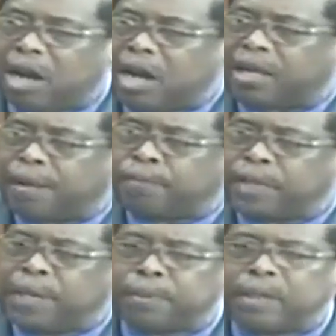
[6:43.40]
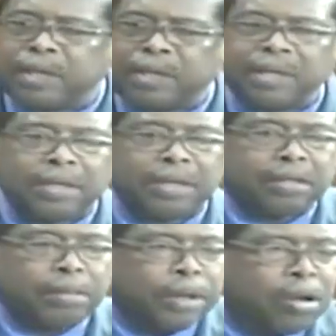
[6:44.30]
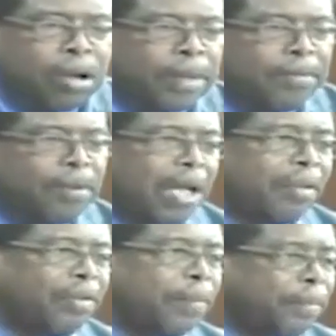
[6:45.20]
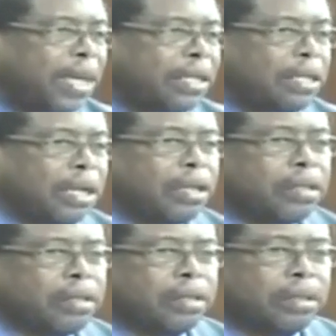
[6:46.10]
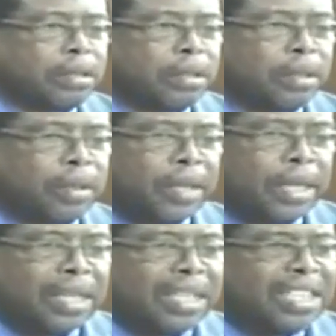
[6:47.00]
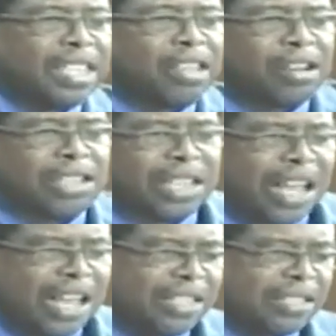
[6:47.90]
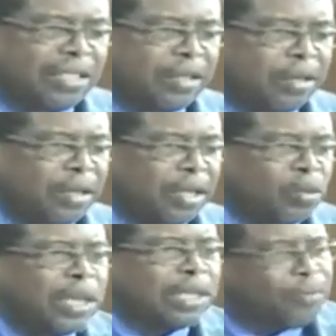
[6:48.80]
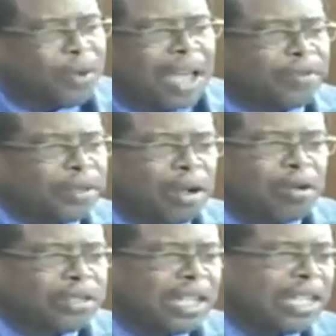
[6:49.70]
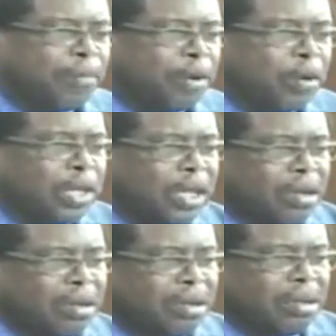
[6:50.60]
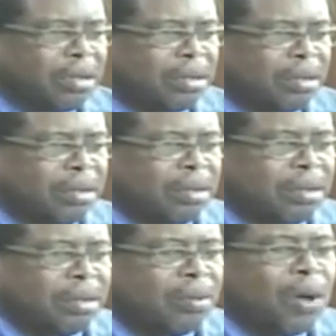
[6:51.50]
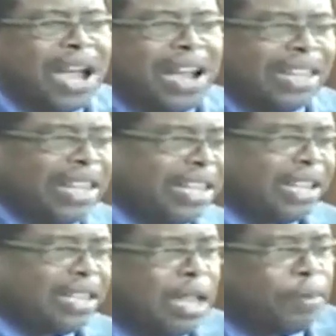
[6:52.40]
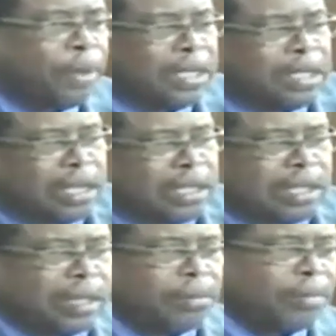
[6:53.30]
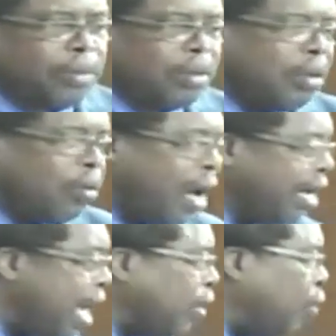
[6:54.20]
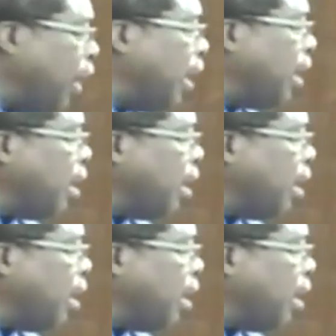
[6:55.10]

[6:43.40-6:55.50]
other people to become involved in pension. The security guards, 25,000 of them out there, why are they not in a pension scheme? Why can't we